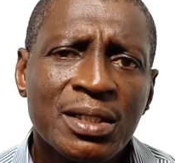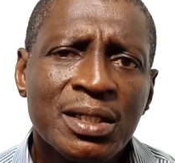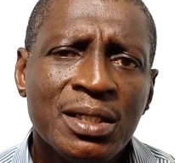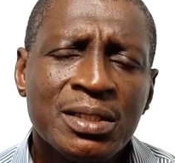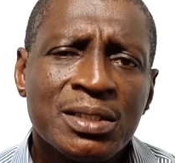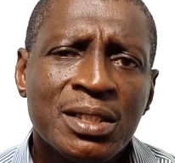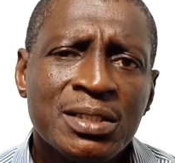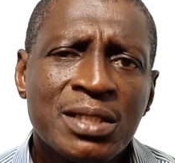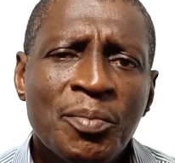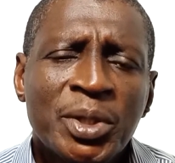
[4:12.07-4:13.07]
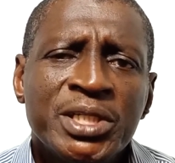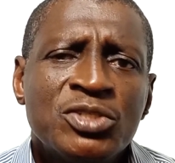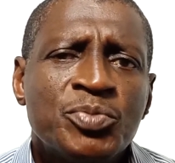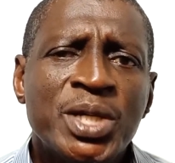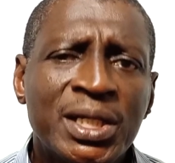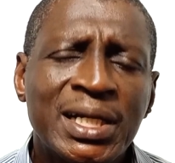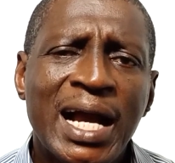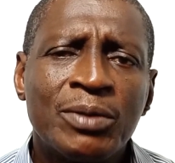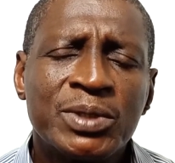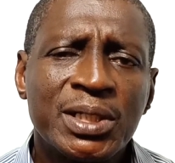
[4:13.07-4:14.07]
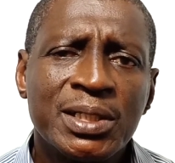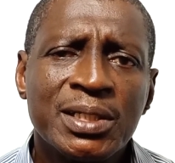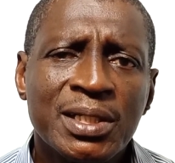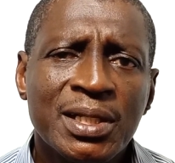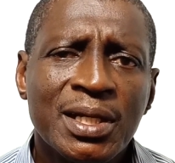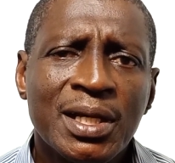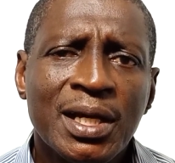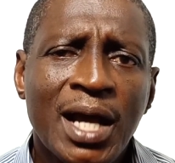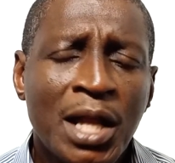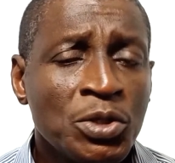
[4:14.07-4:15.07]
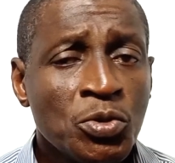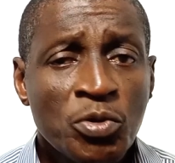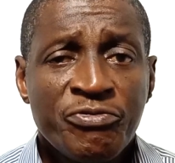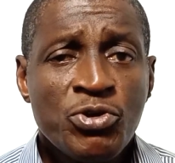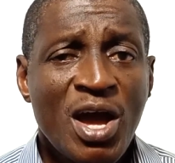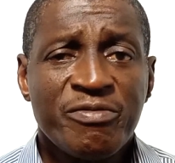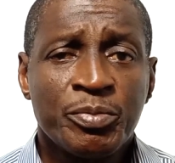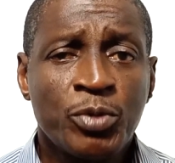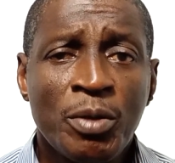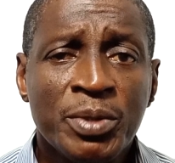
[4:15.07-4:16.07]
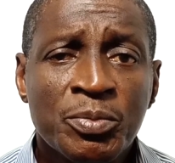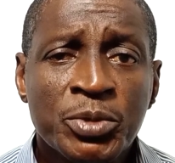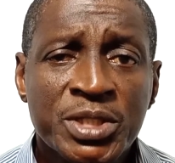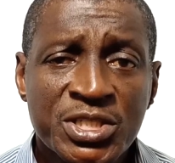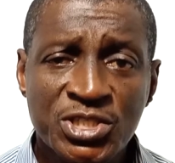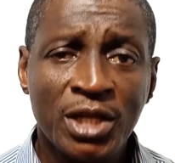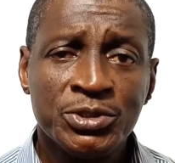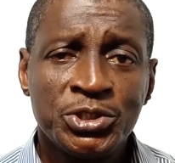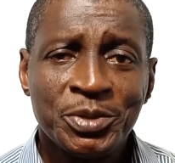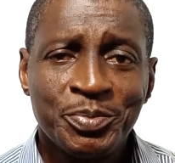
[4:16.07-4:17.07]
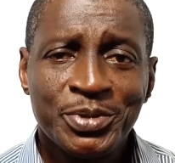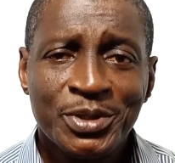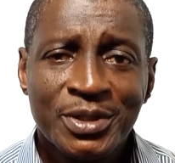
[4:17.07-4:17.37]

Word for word: He's, he's somebody to be encountered. I don't know if you have a problem with the sonship